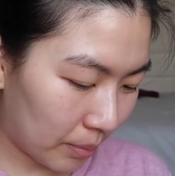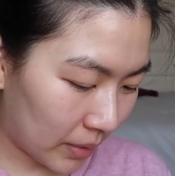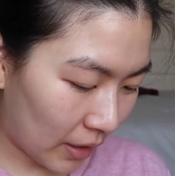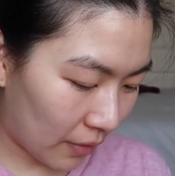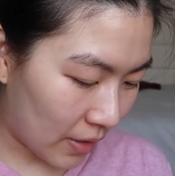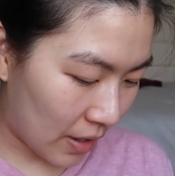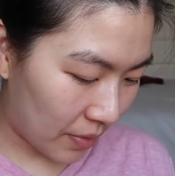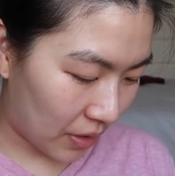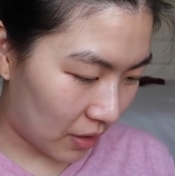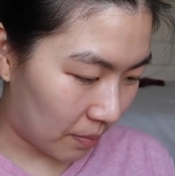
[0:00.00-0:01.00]
play around
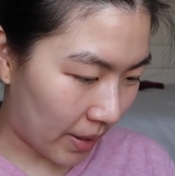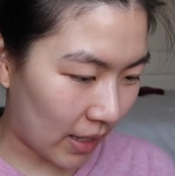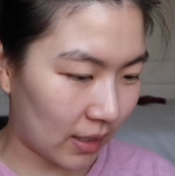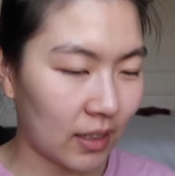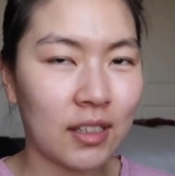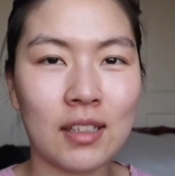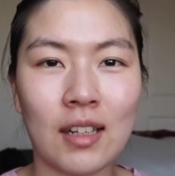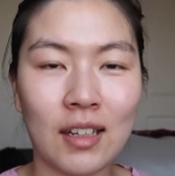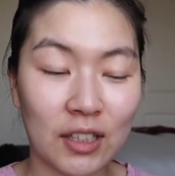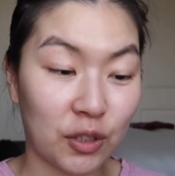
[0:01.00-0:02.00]
with this palette.
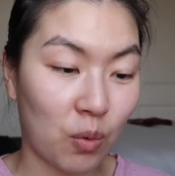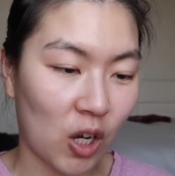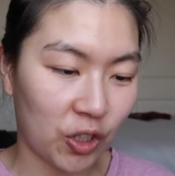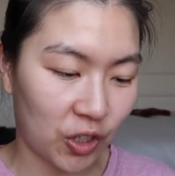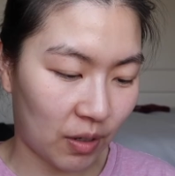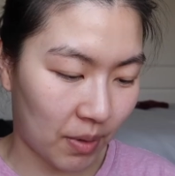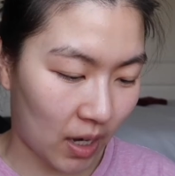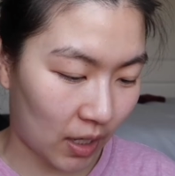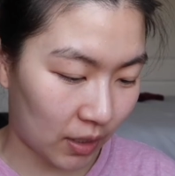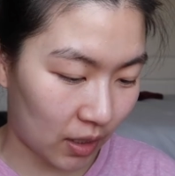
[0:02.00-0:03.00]
Let's swatch some
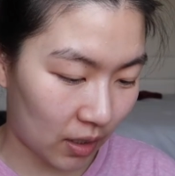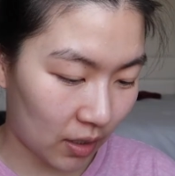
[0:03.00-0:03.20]
color.